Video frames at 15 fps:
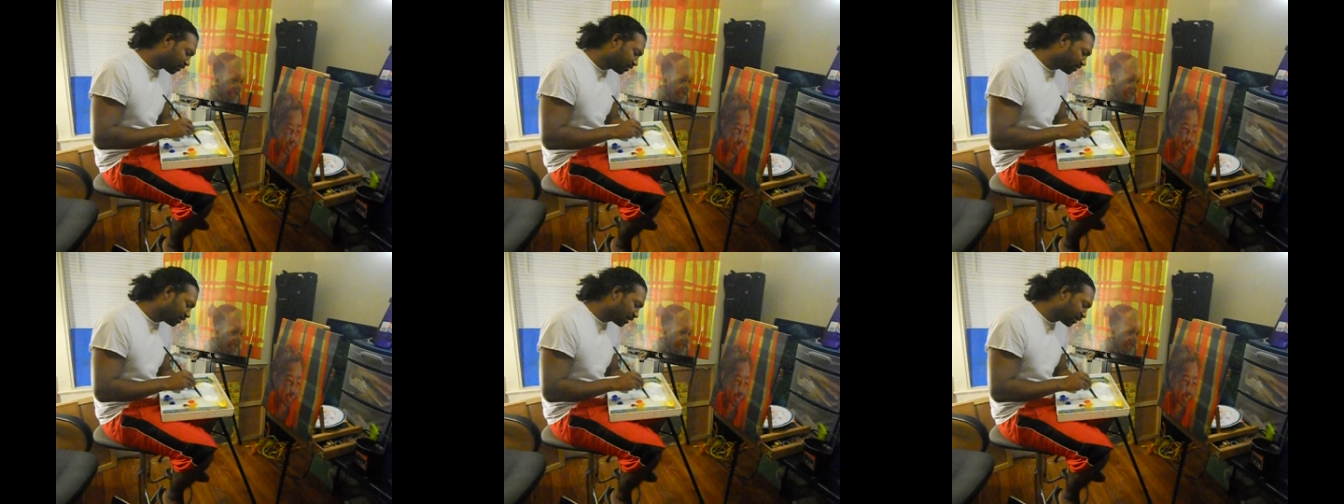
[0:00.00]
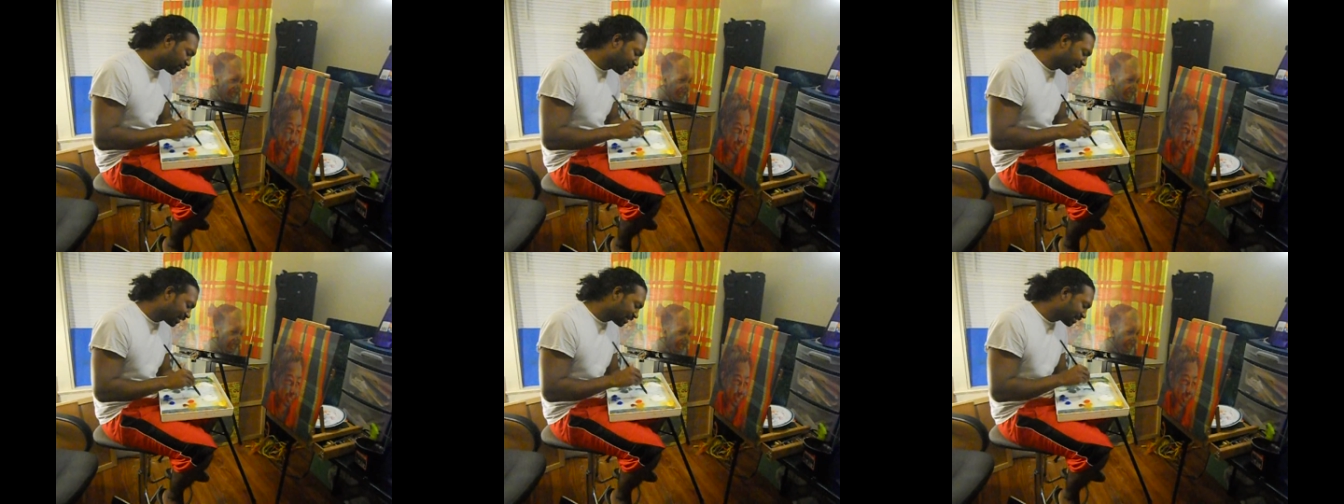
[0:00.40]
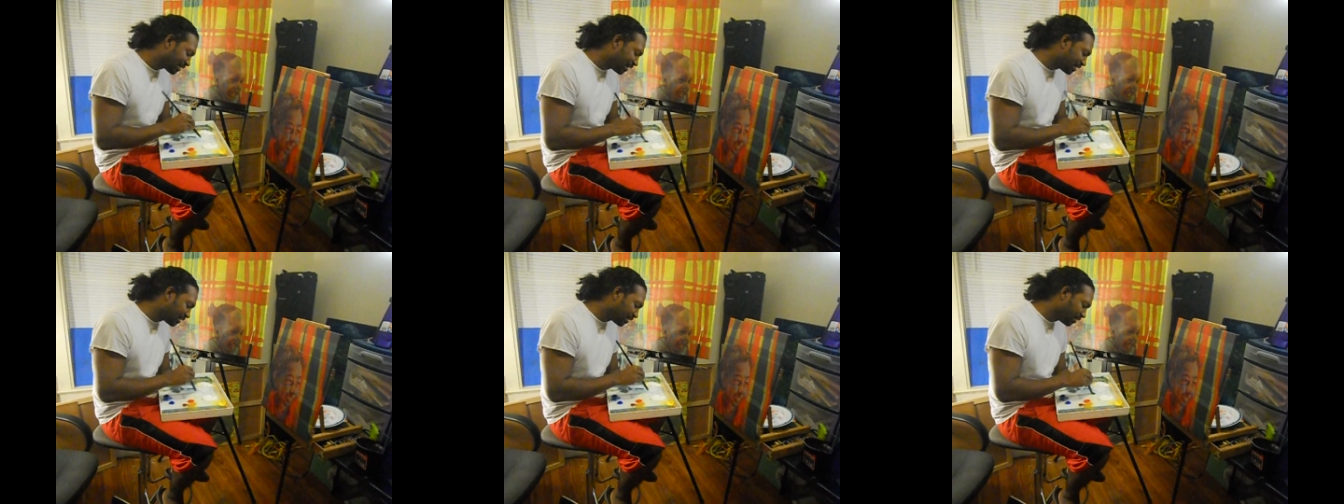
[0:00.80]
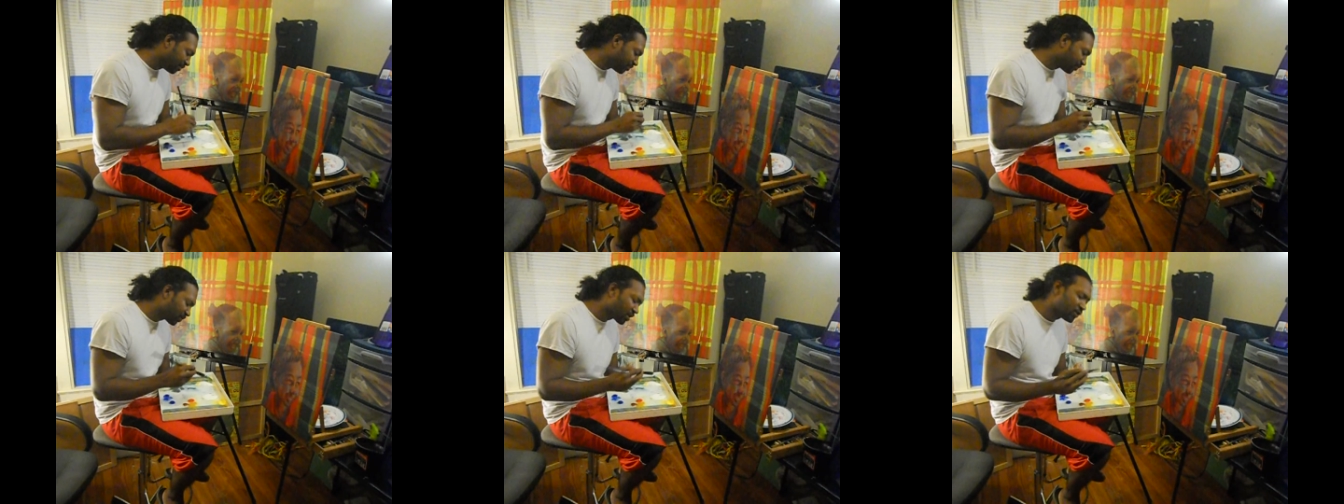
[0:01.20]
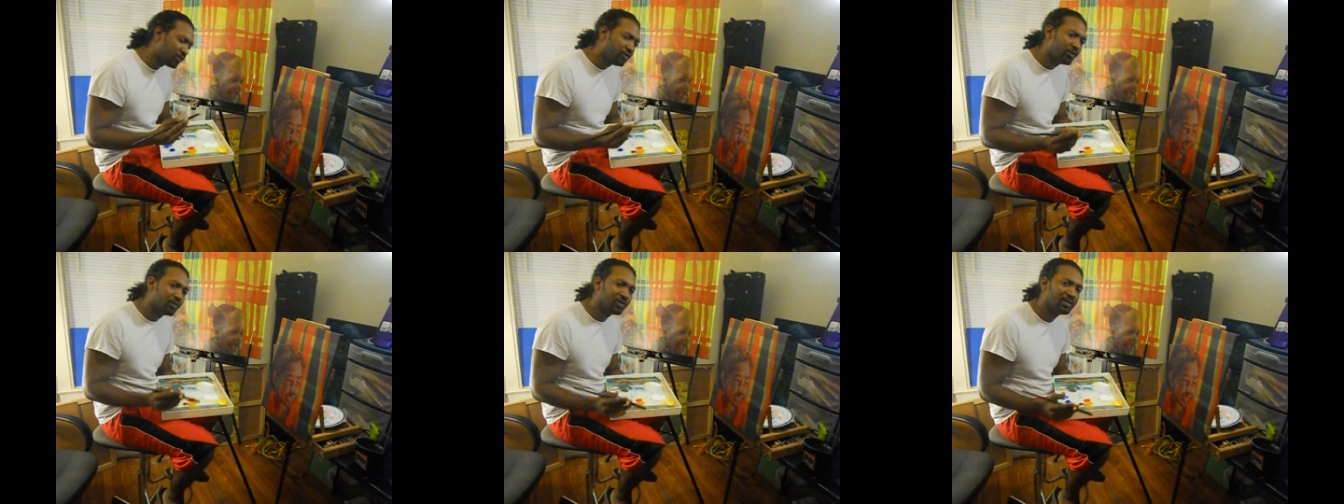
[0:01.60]
The United Kingdom
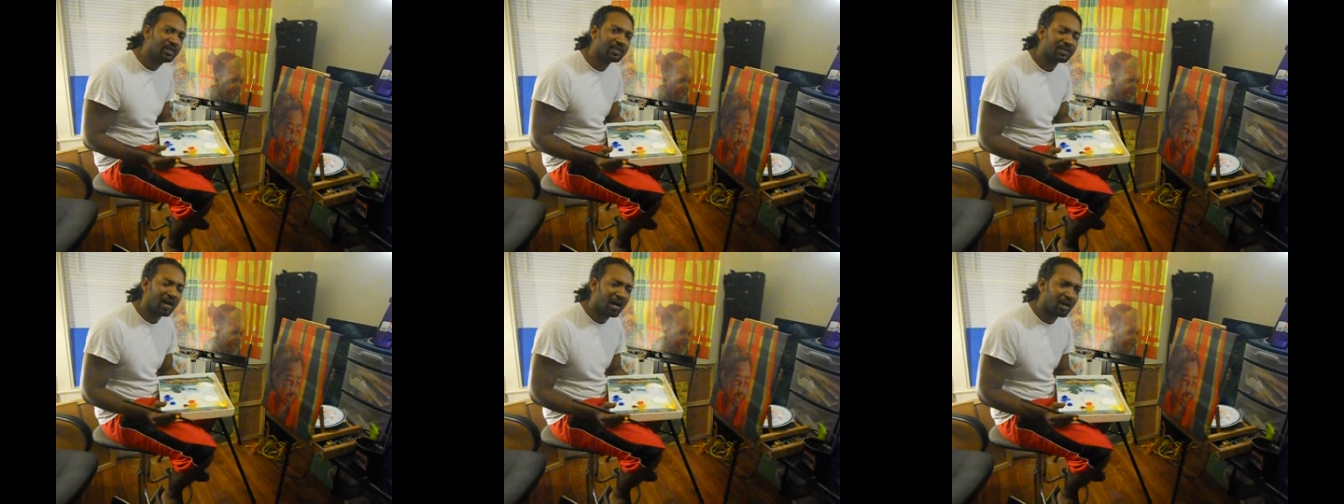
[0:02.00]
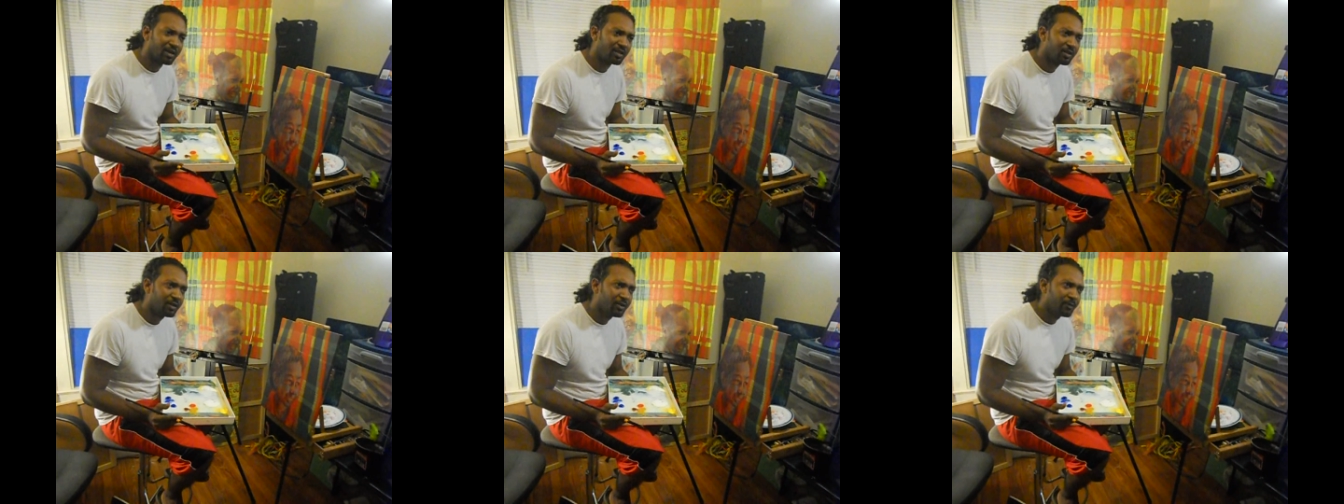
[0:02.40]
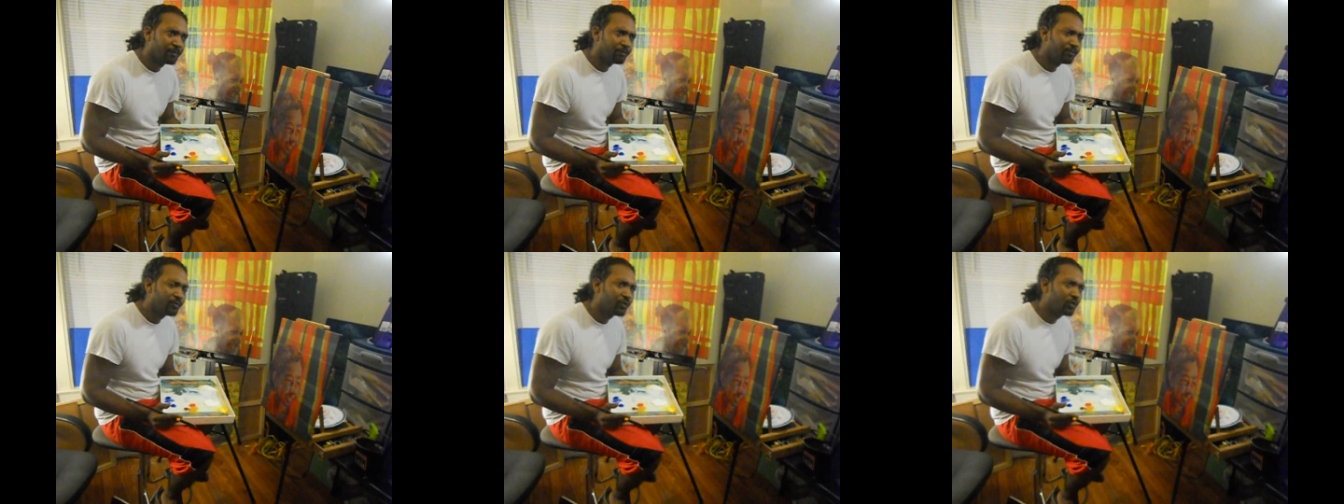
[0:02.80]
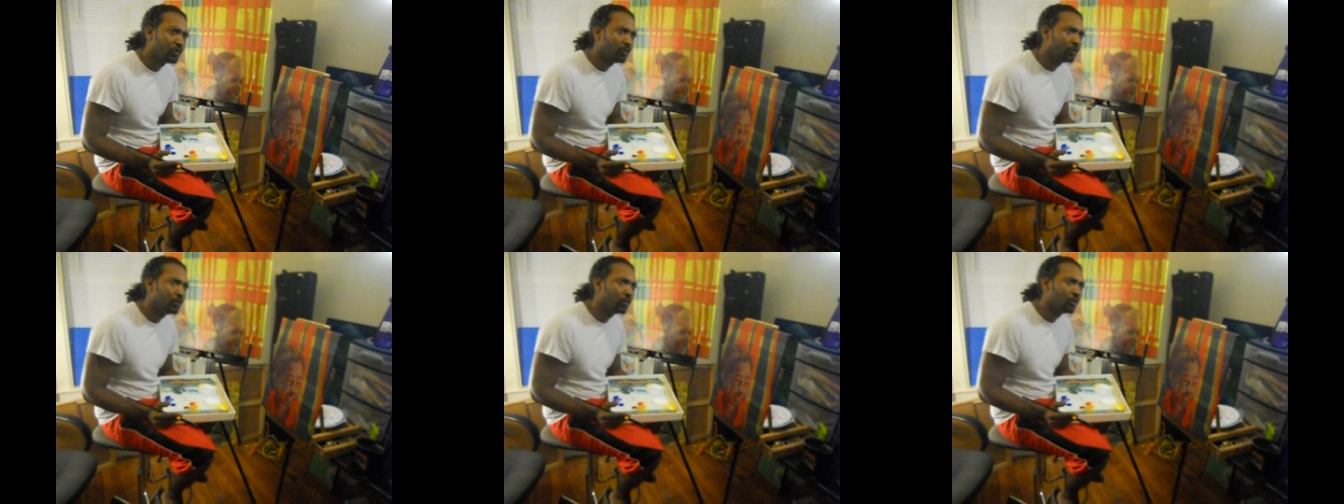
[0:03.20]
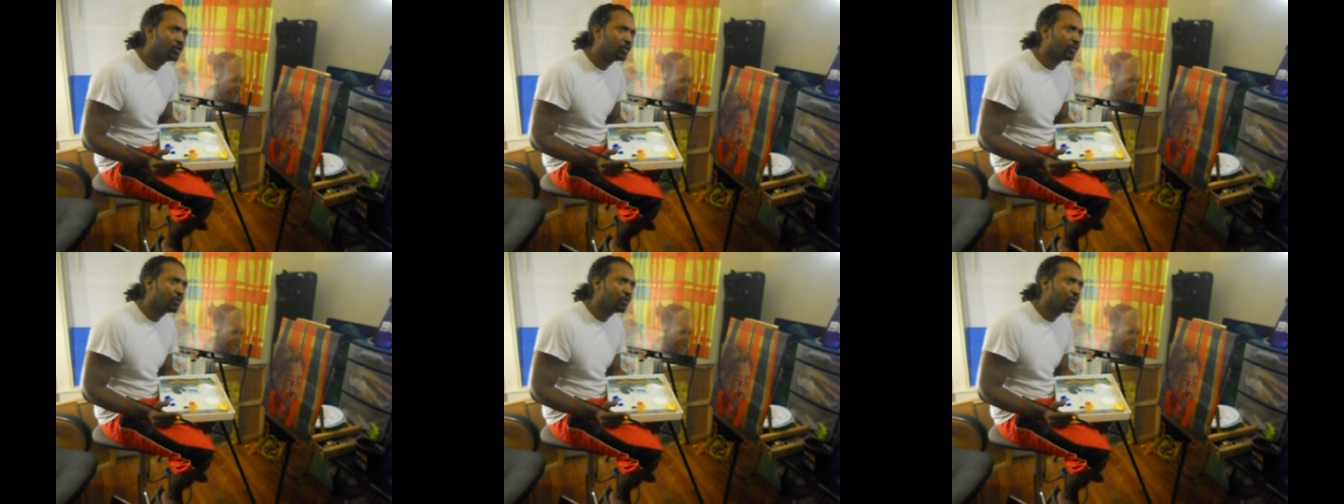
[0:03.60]
used this art to